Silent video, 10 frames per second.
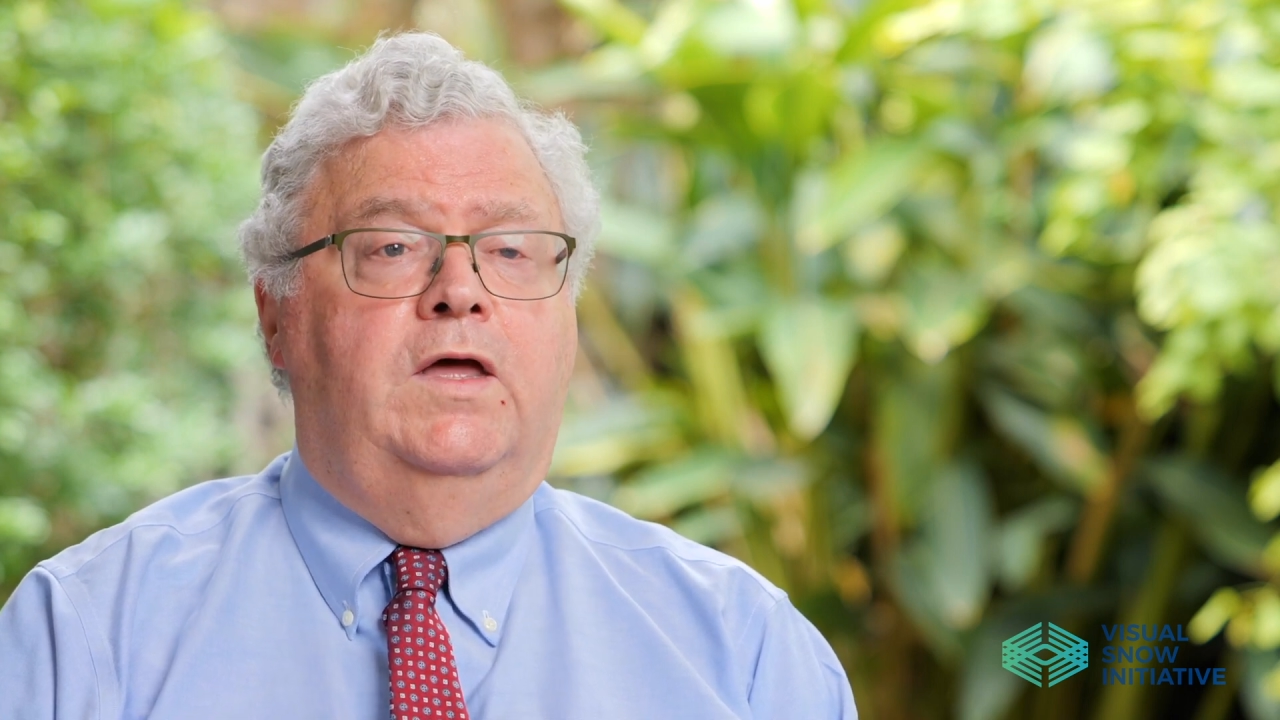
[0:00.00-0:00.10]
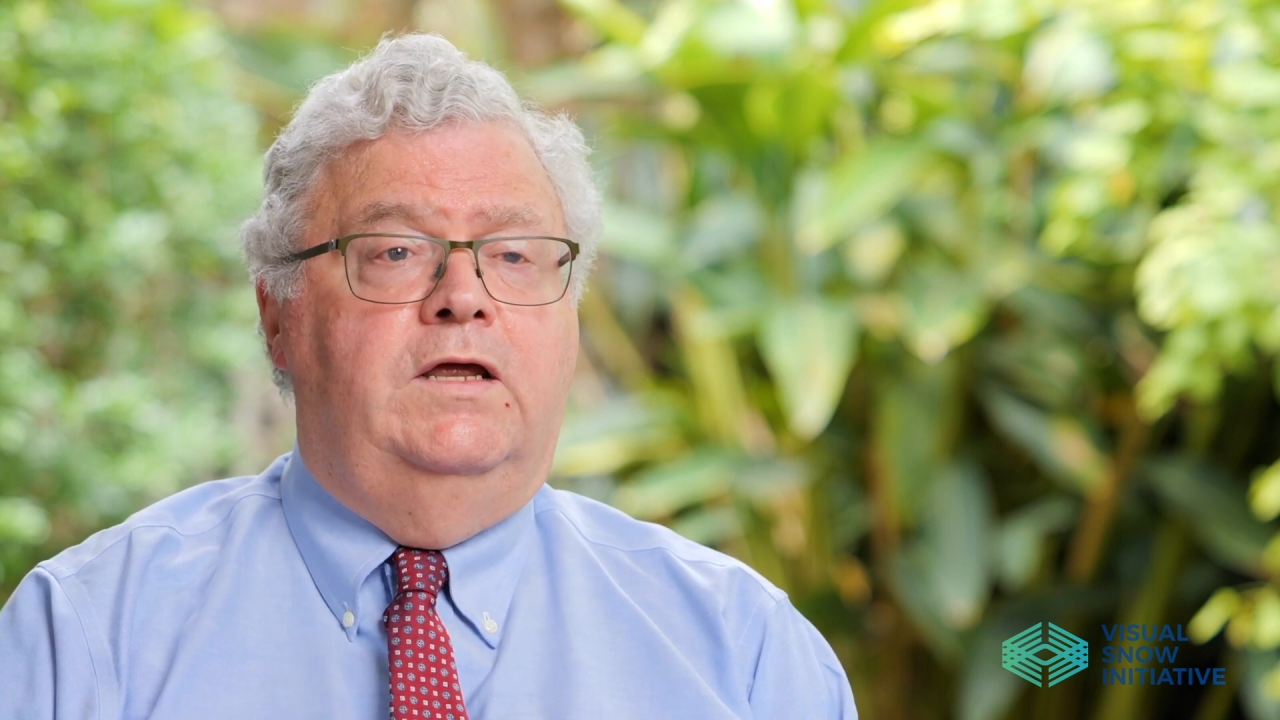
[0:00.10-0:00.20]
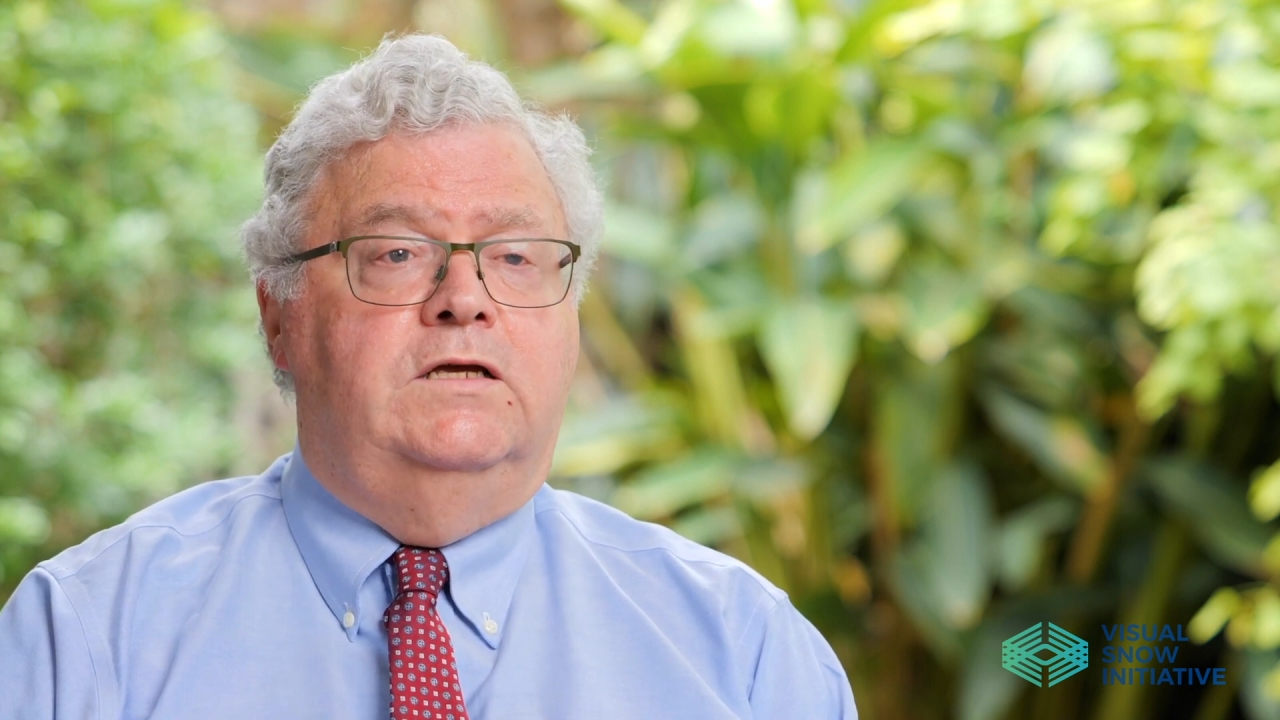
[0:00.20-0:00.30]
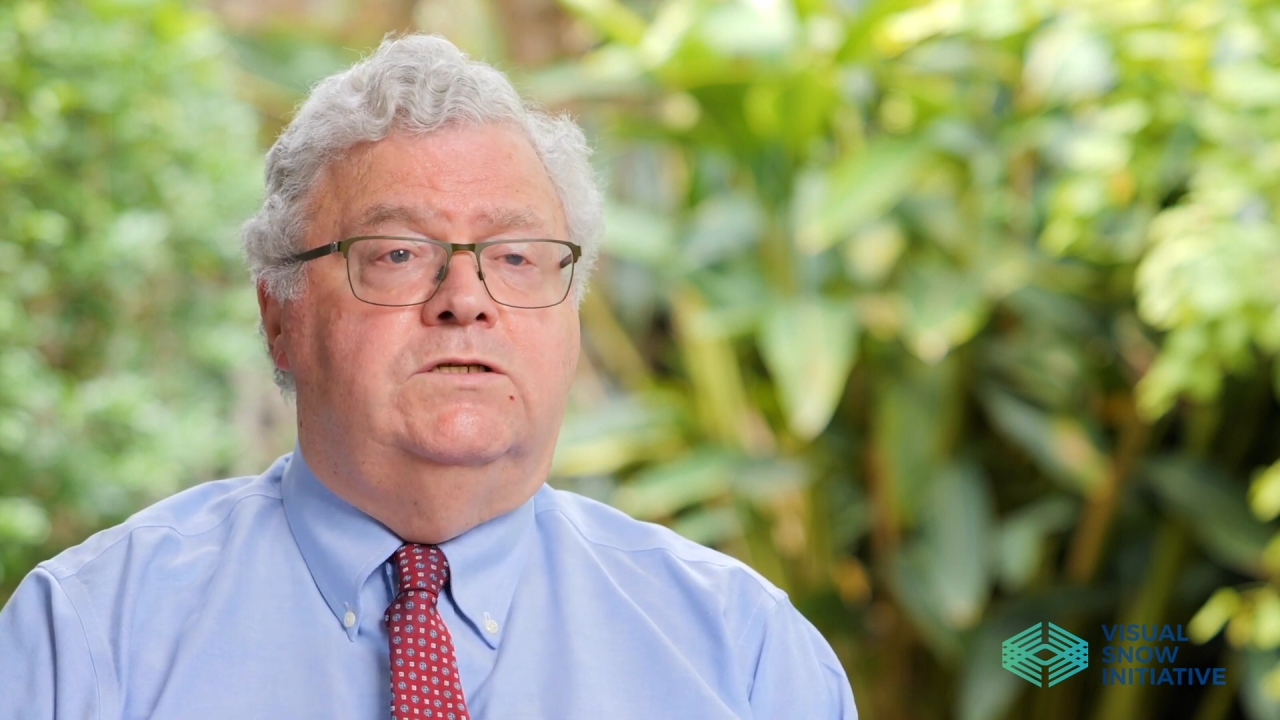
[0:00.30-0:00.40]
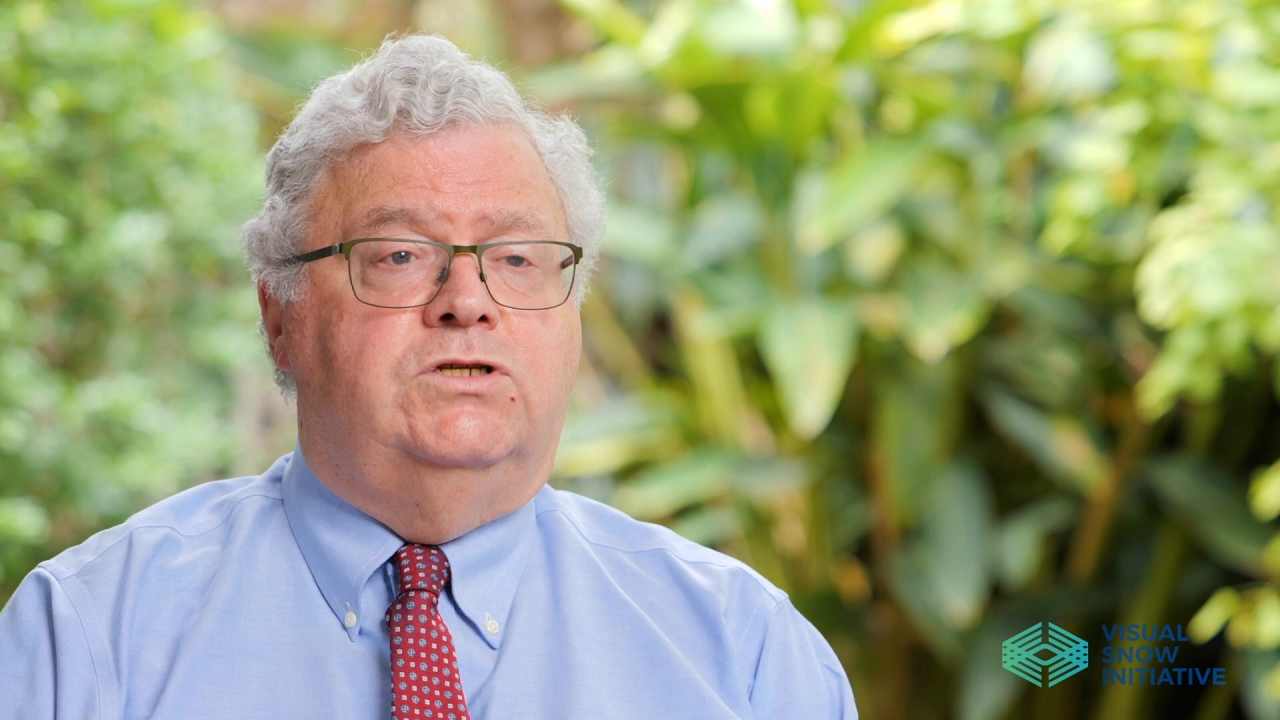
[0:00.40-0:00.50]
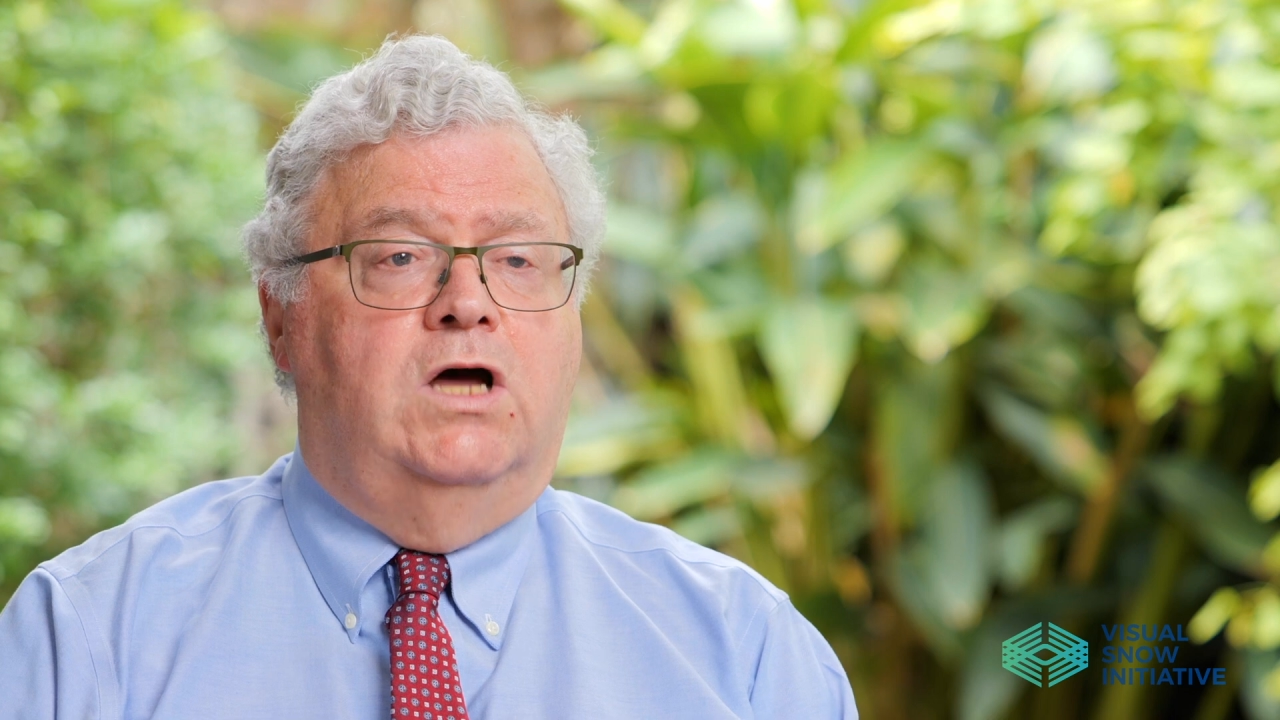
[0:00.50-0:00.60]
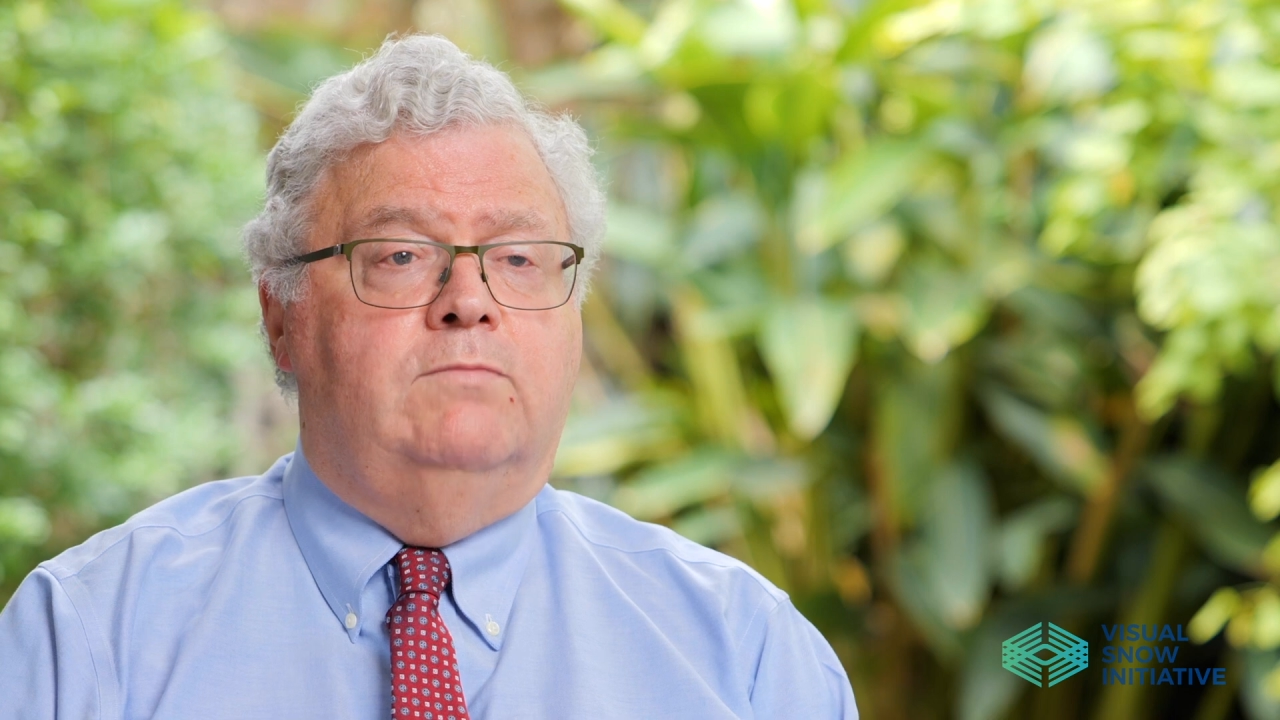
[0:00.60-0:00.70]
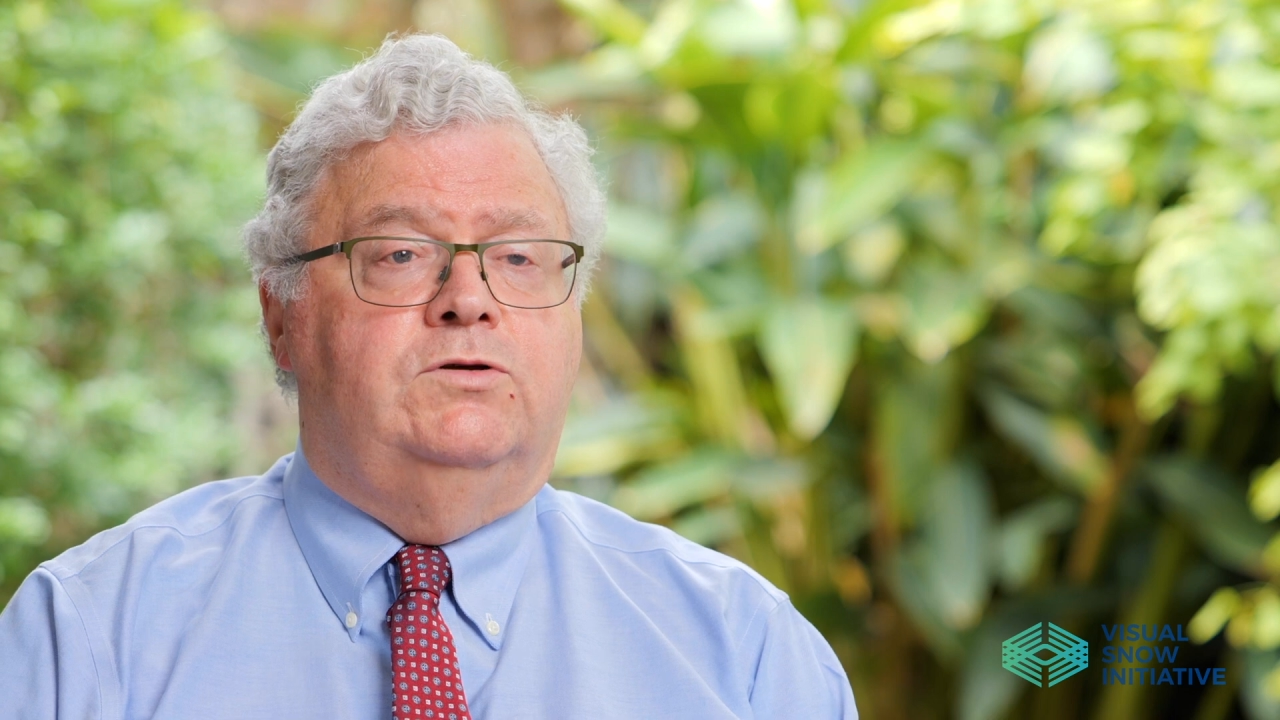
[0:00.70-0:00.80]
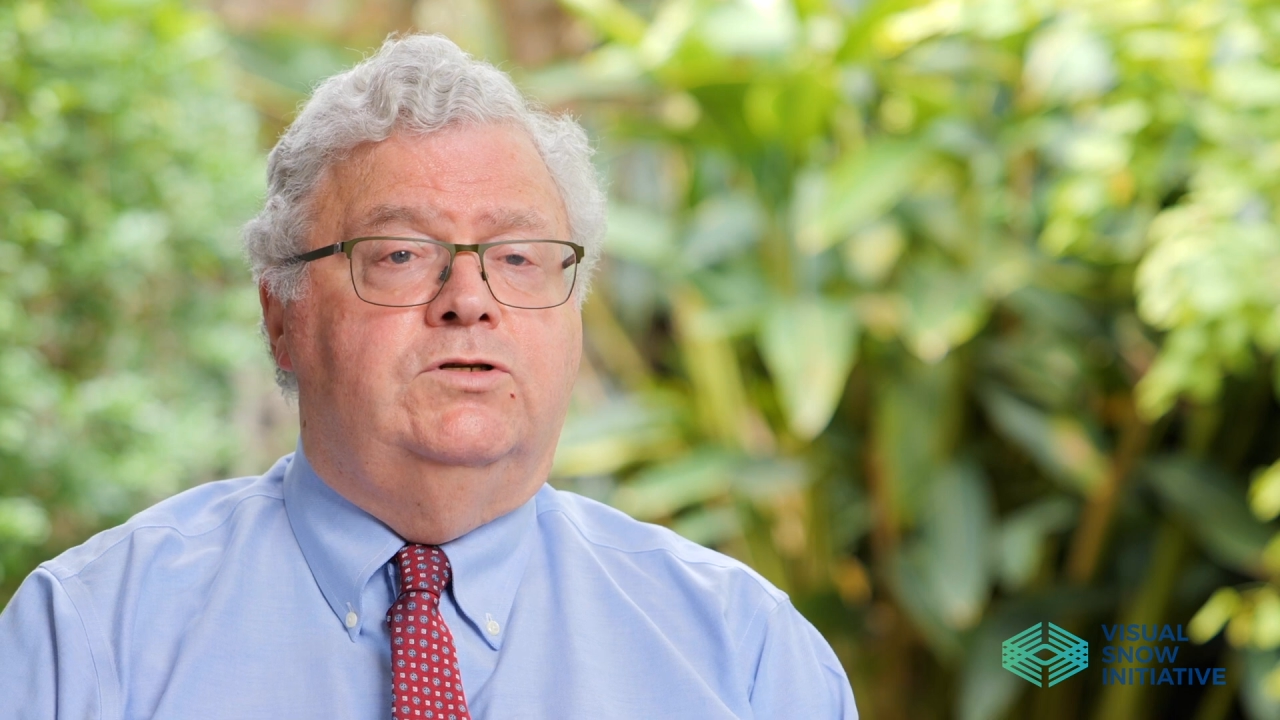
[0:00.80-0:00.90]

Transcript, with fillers: It is time